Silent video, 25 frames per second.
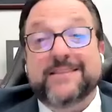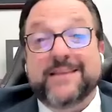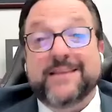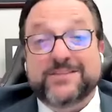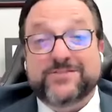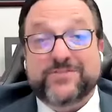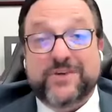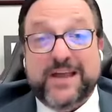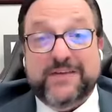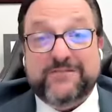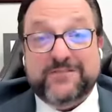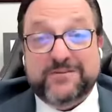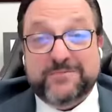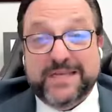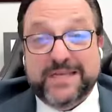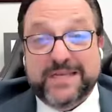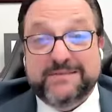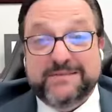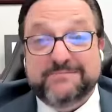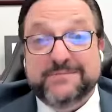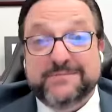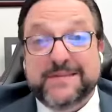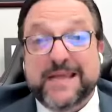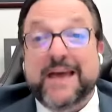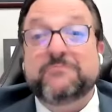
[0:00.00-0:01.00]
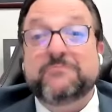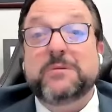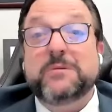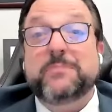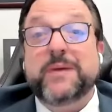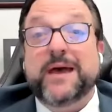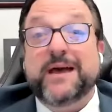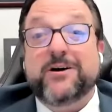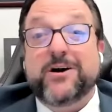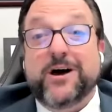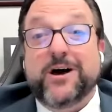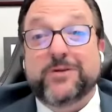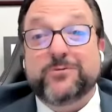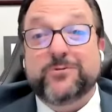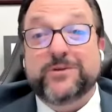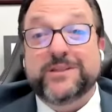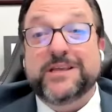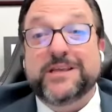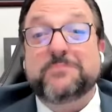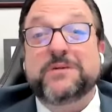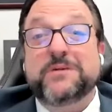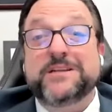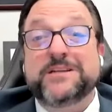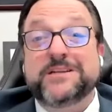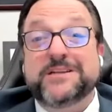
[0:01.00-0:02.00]
Yeah, thanks for having me. Have you back on
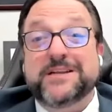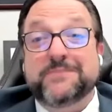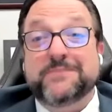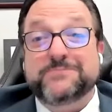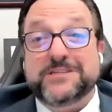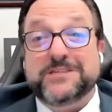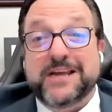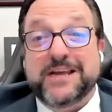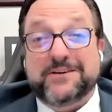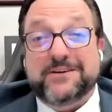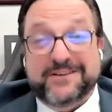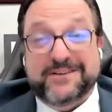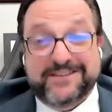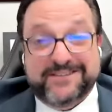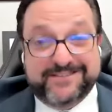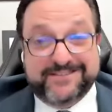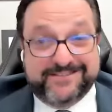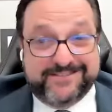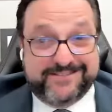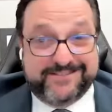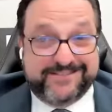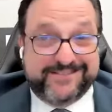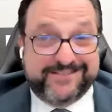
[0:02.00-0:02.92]
when the opinion comes down.